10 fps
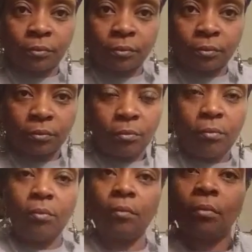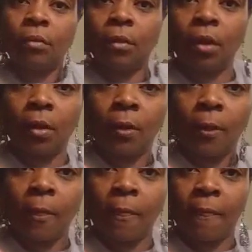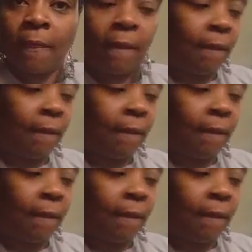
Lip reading: Nothing is said.